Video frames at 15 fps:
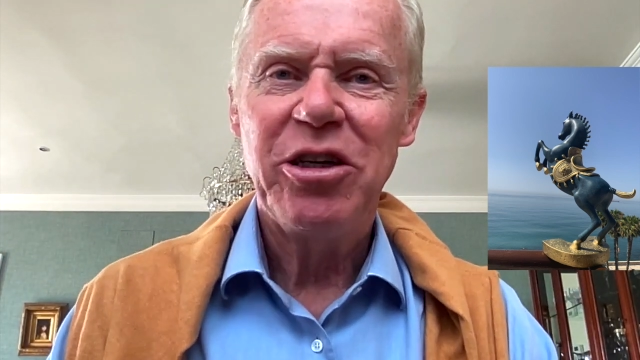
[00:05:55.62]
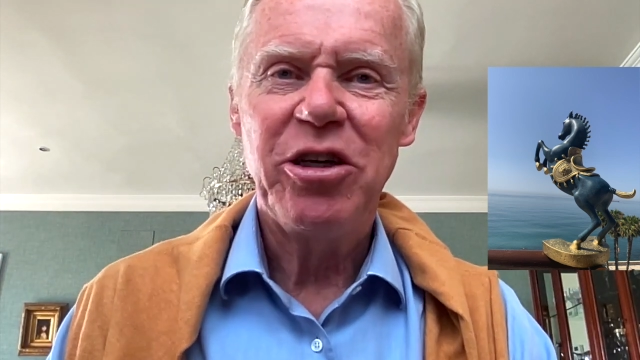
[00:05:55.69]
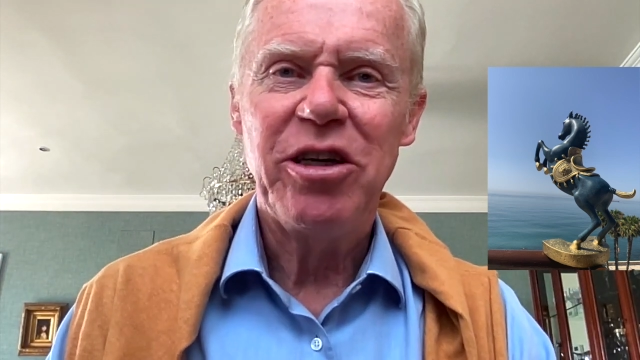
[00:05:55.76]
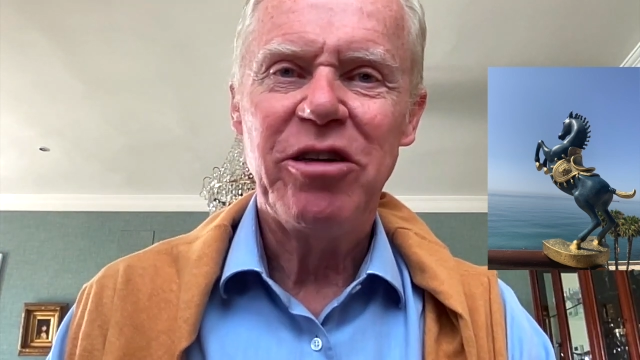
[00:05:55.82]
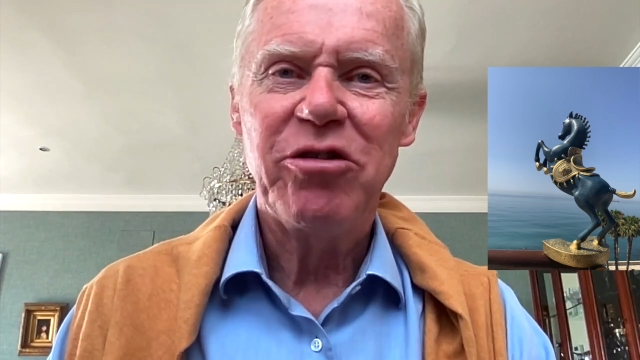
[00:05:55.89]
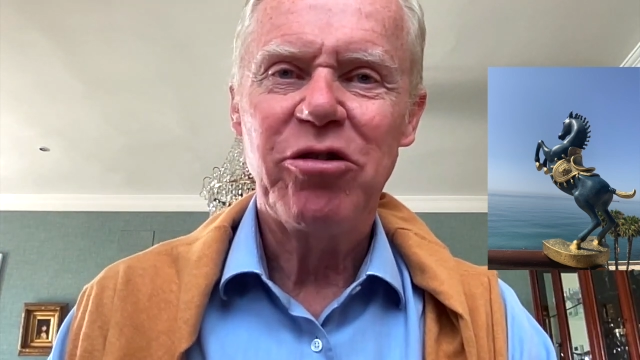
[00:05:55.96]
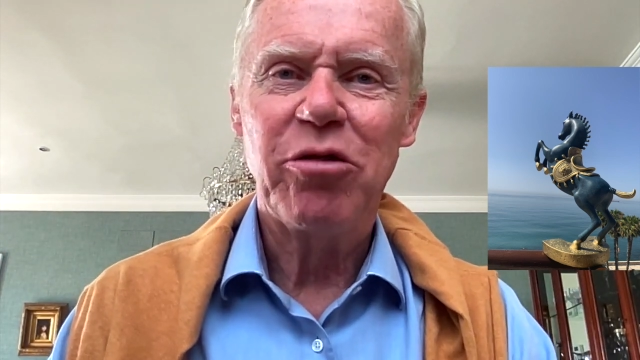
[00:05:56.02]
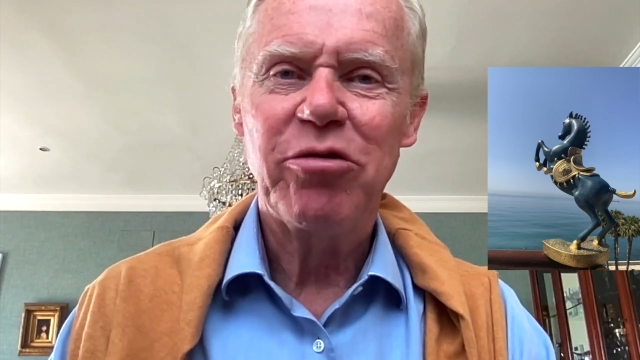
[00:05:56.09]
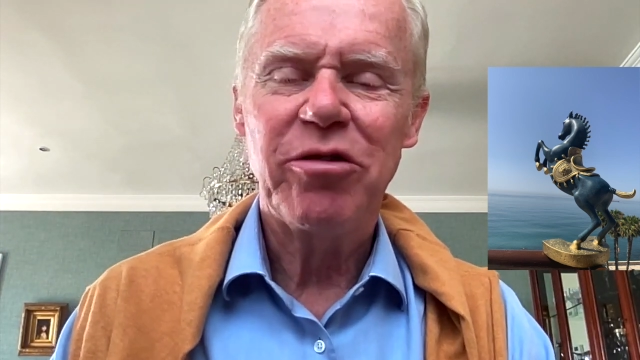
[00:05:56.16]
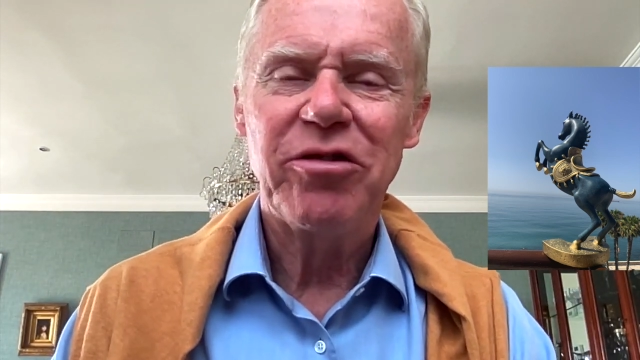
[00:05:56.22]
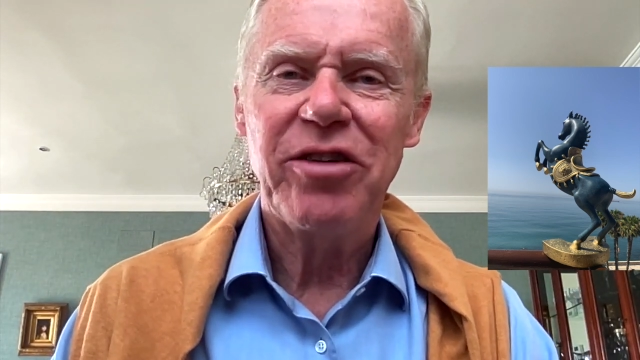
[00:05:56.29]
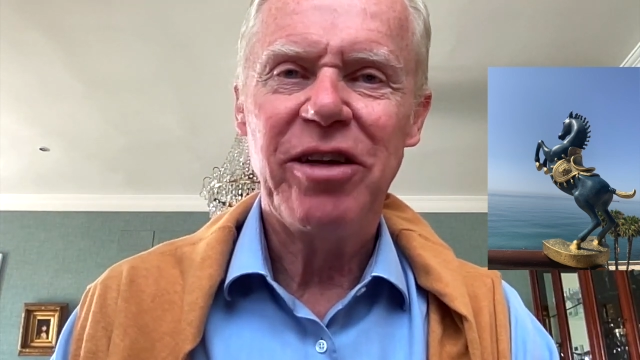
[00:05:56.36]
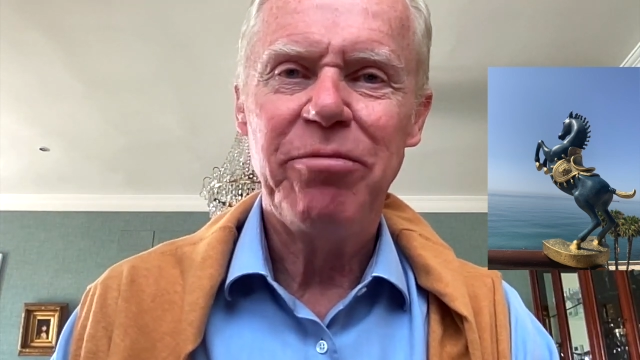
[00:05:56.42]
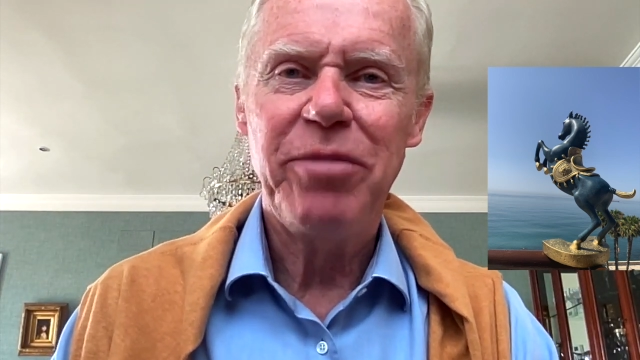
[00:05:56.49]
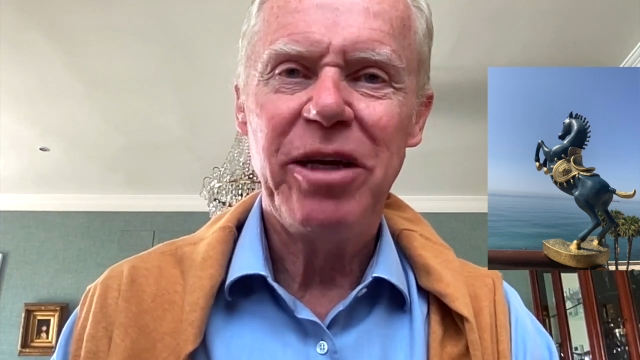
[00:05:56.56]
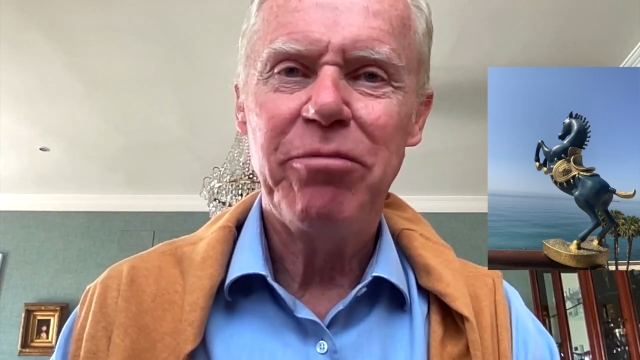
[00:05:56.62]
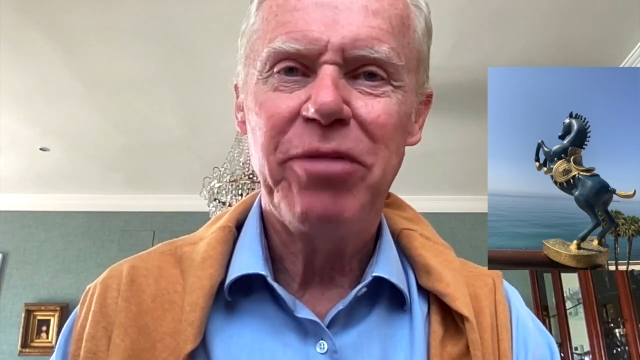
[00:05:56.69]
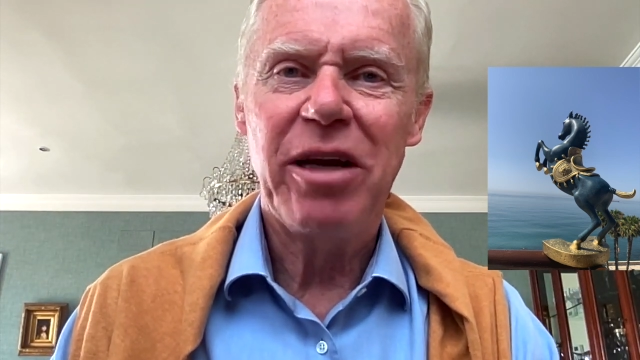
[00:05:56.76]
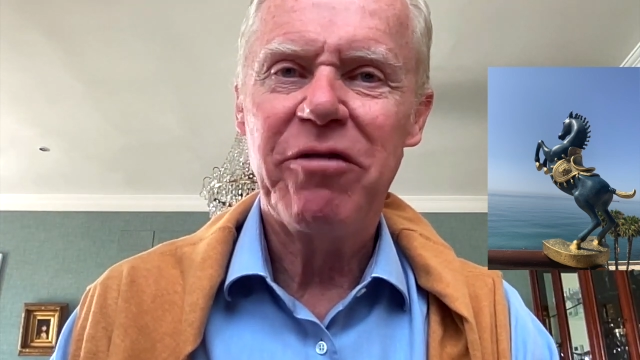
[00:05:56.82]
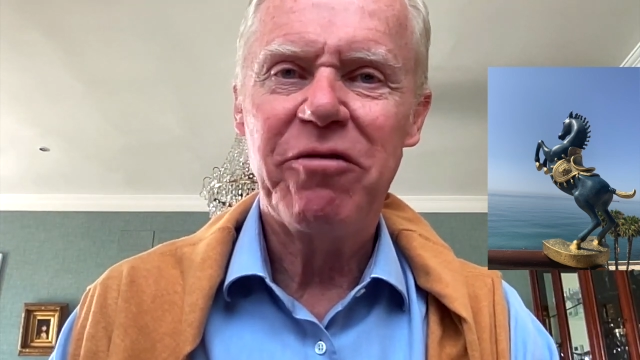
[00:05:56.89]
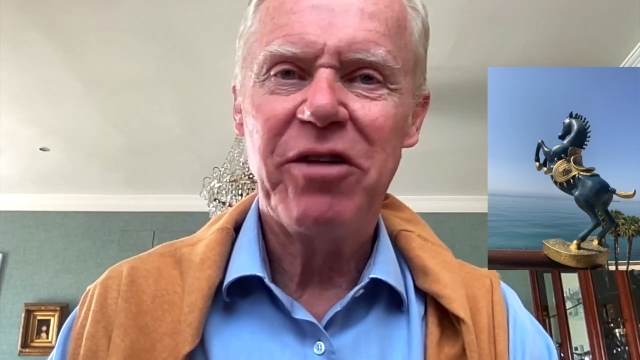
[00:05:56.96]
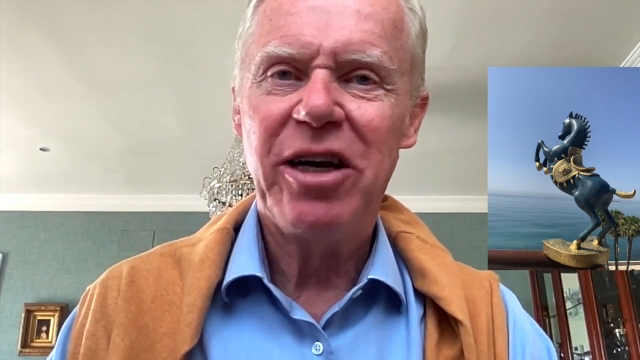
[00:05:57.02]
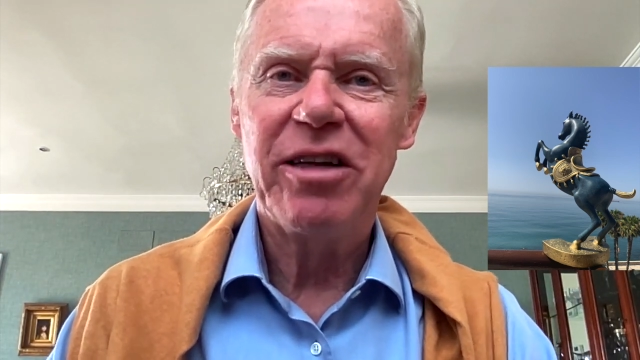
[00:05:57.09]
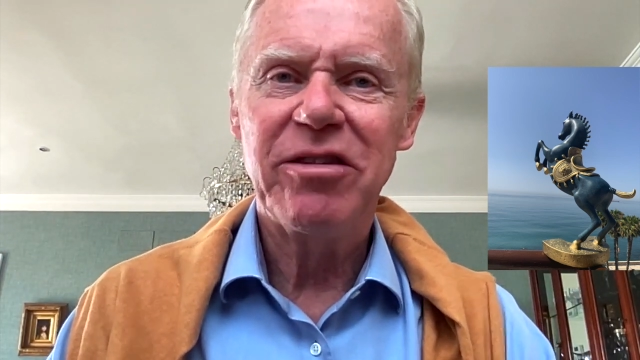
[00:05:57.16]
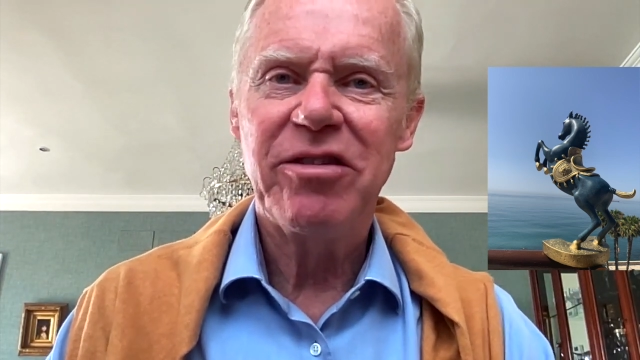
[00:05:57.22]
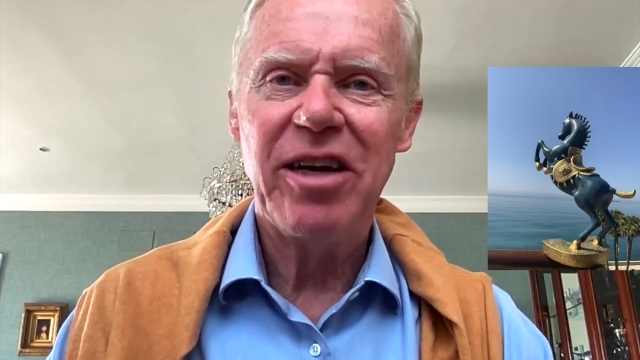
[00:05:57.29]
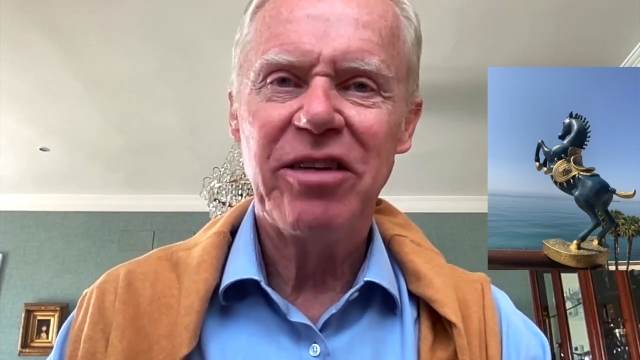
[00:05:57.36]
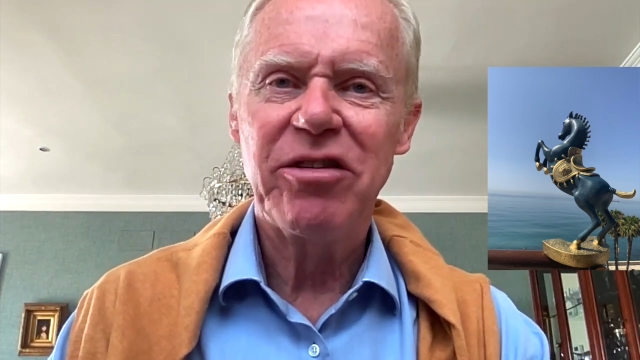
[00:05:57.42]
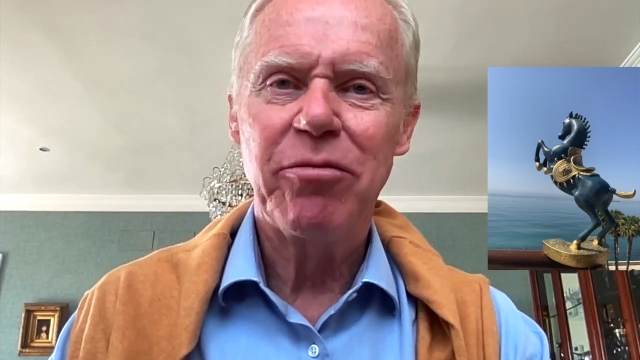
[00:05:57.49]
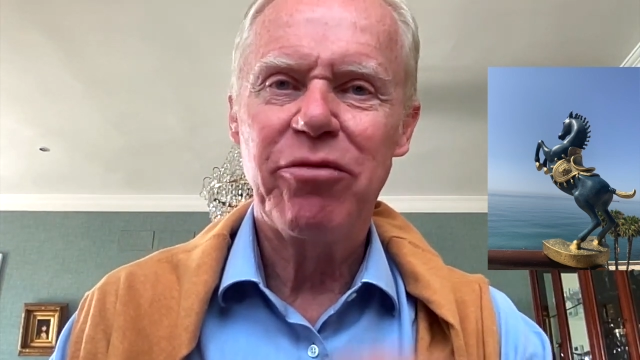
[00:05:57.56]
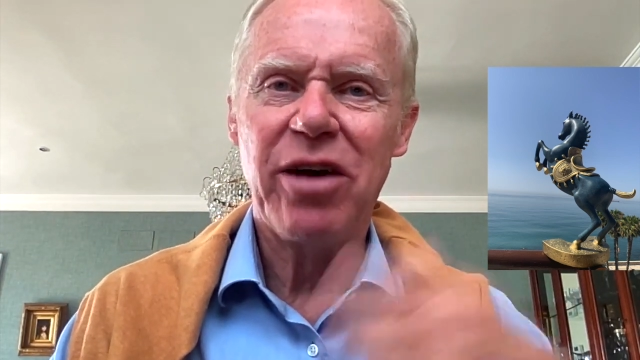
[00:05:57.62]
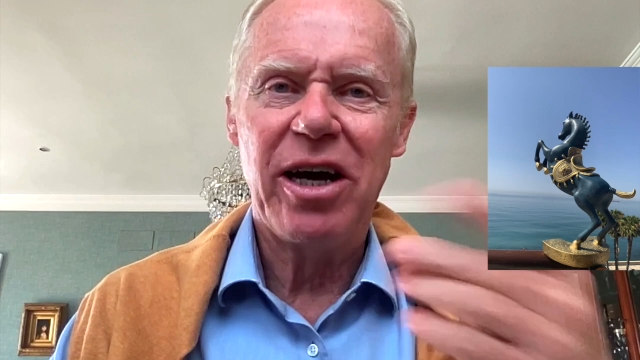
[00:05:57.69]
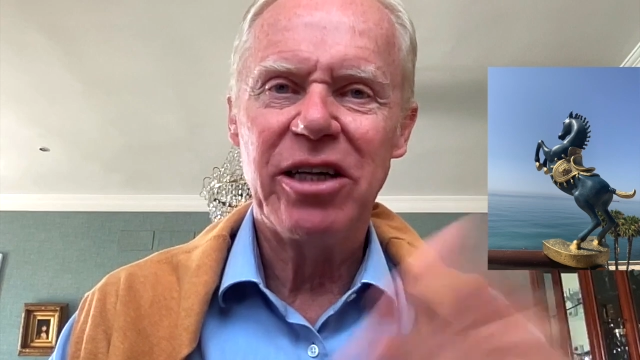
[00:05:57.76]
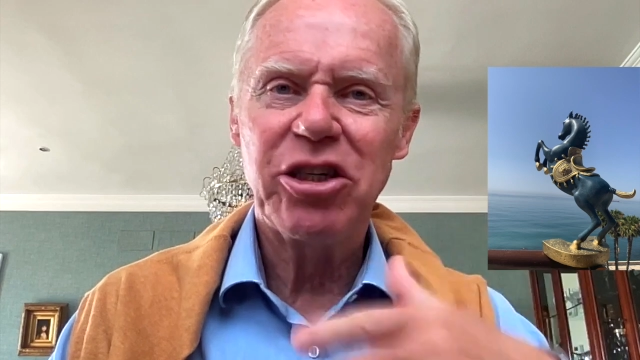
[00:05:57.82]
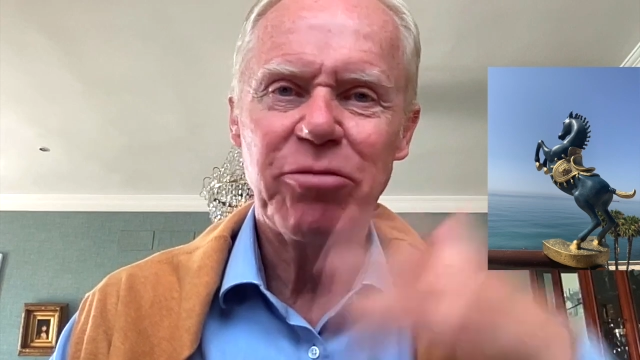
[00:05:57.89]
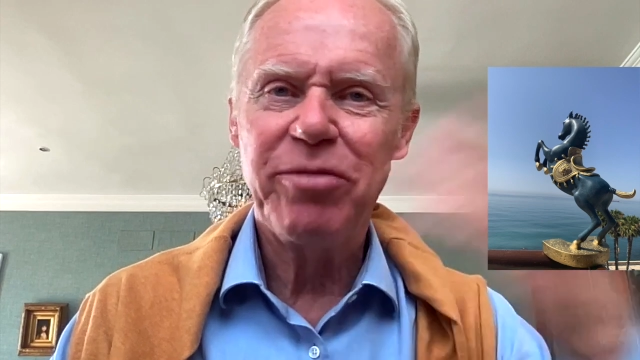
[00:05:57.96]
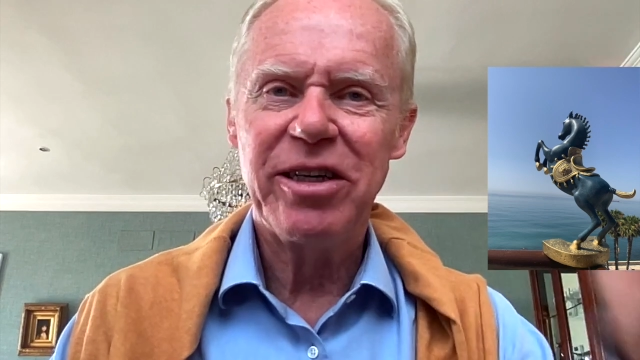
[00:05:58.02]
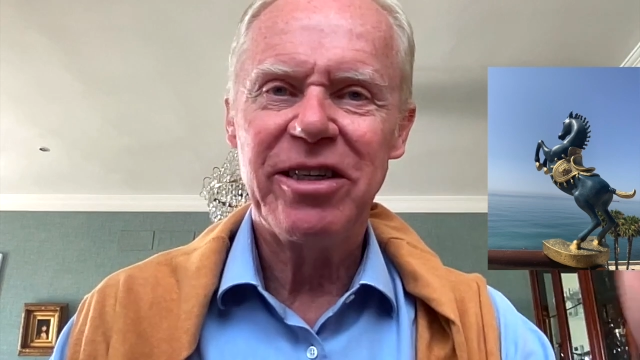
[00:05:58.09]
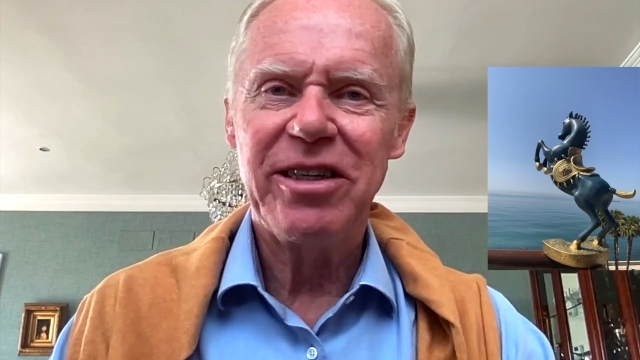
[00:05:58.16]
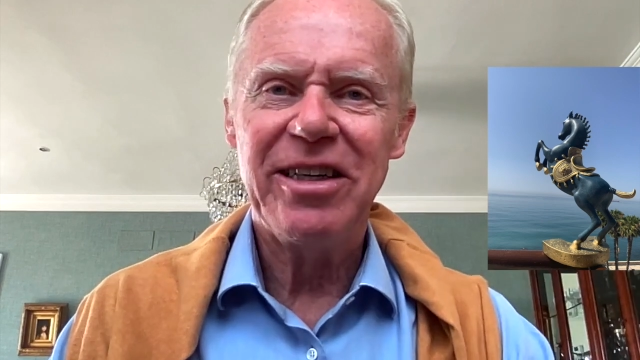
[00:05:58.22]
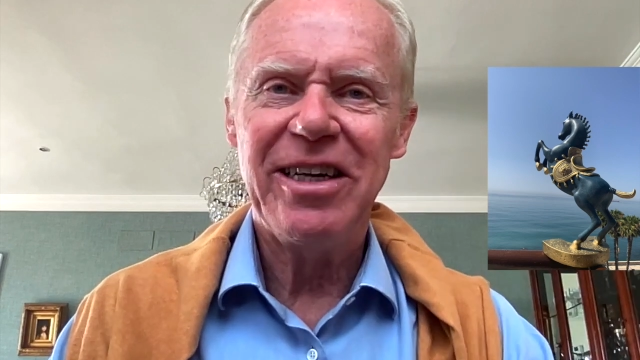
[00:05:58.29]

so to say, Big Ben France has a branch but